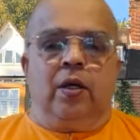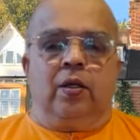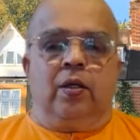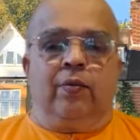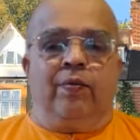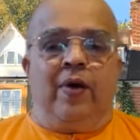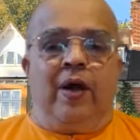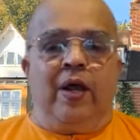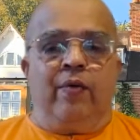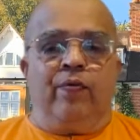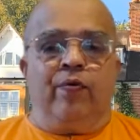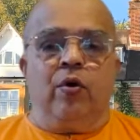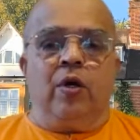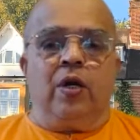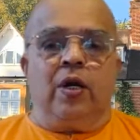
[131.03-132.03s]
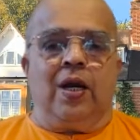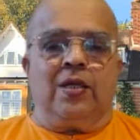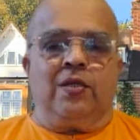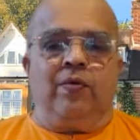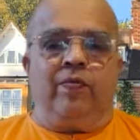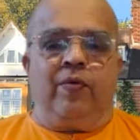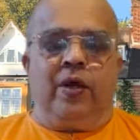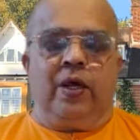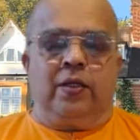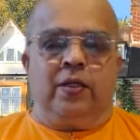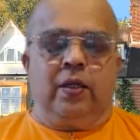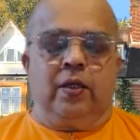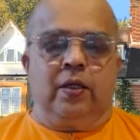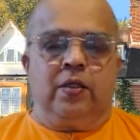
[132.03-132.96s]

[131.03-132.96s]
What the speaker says: the fivefold classification.